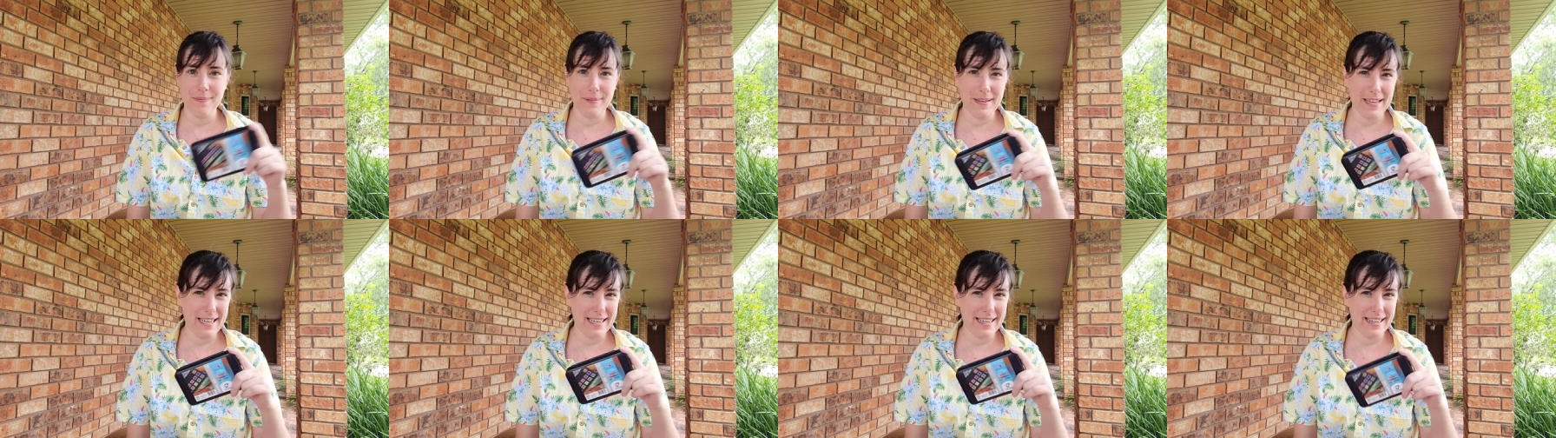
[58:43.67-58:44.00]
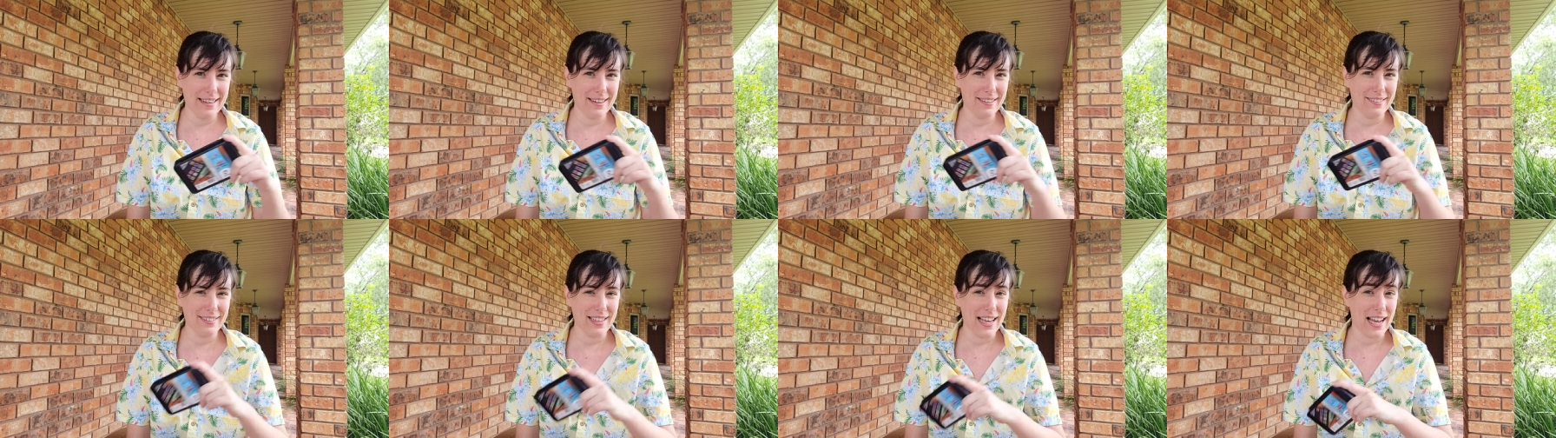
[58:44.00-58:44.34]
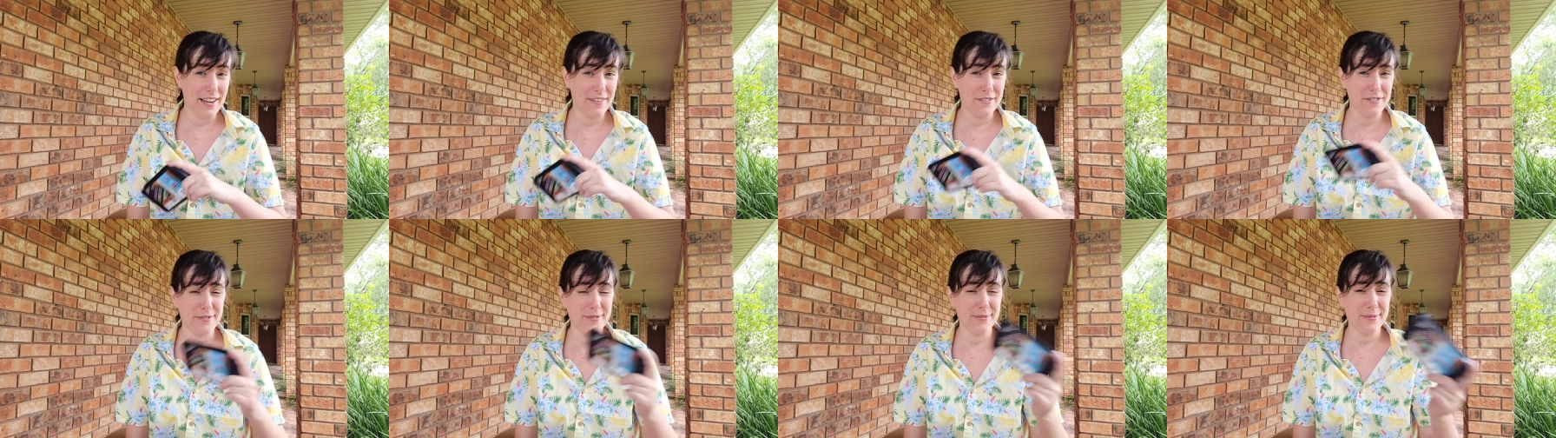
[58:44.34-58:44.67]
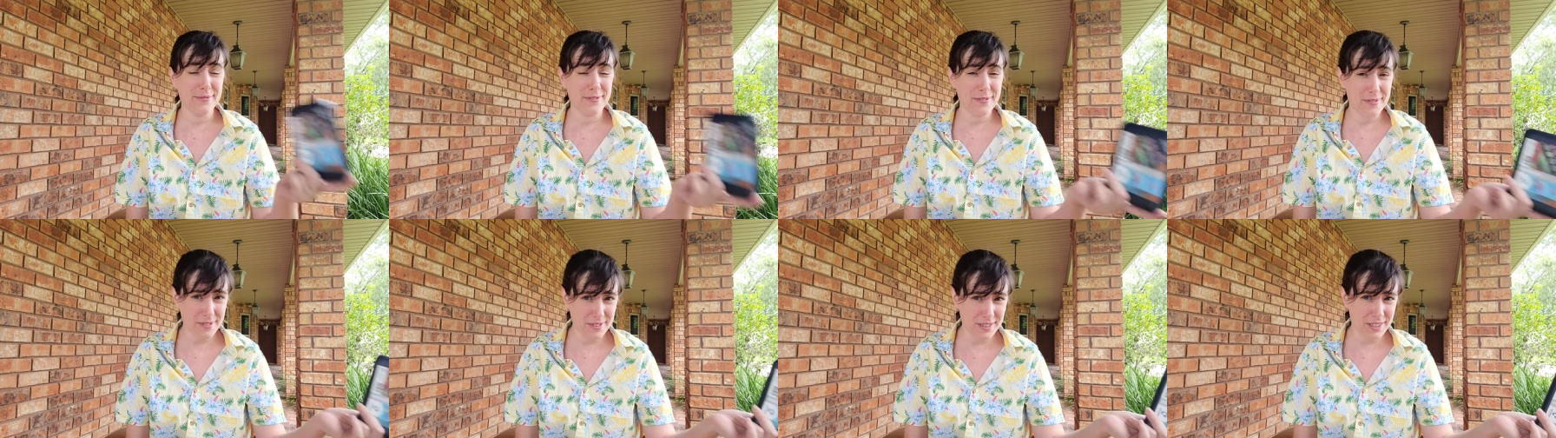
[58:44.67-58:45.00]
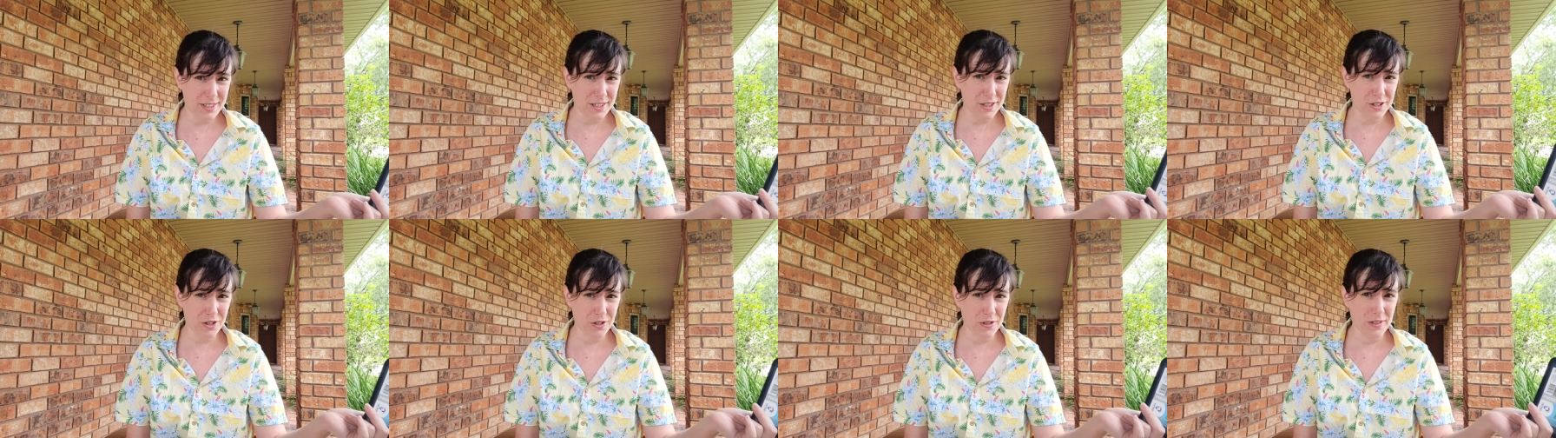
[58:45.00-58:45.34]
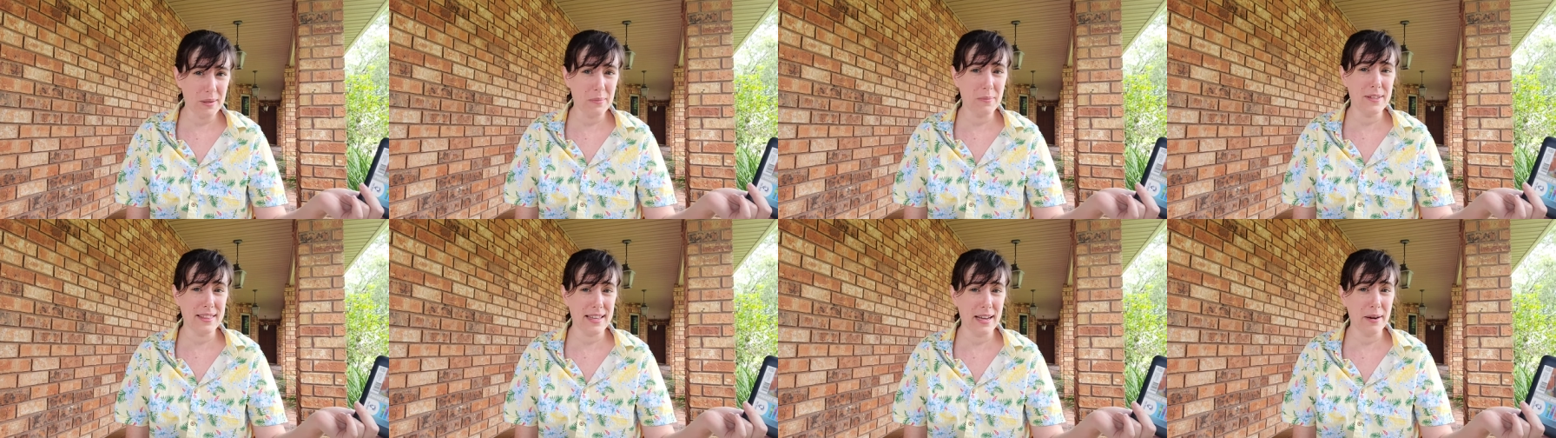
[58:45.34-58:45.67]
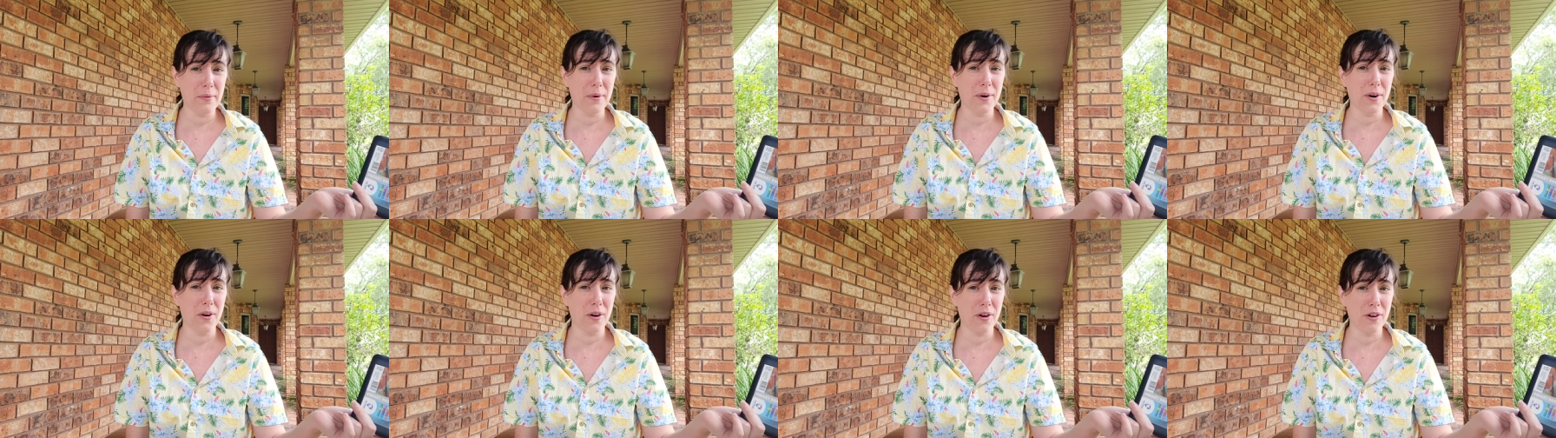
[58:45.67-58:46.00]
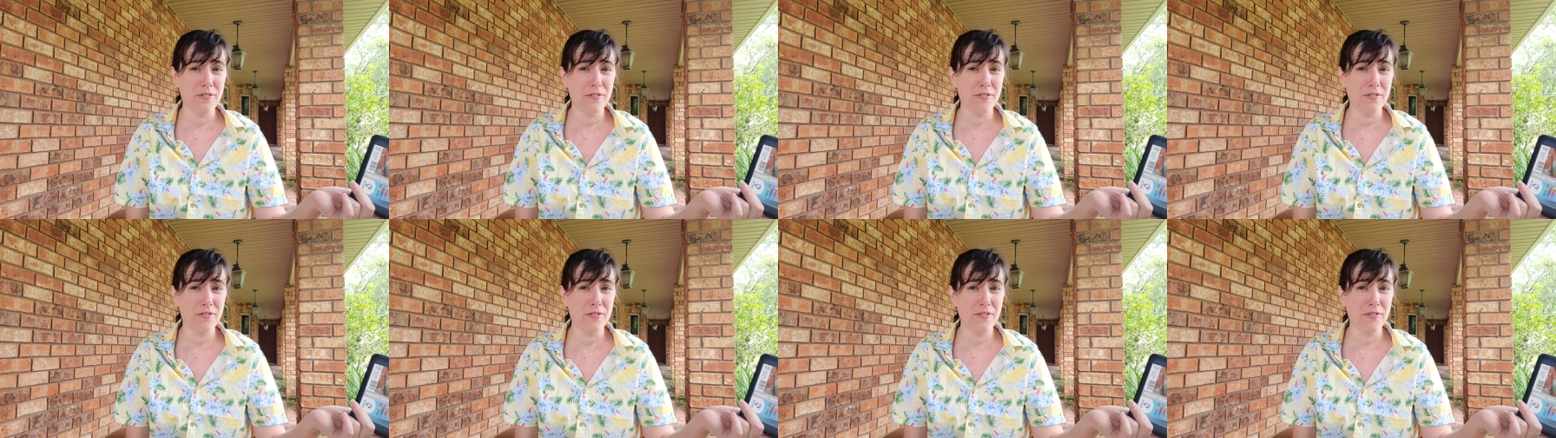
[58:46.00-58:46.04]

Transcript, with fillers: been in a live stream when they were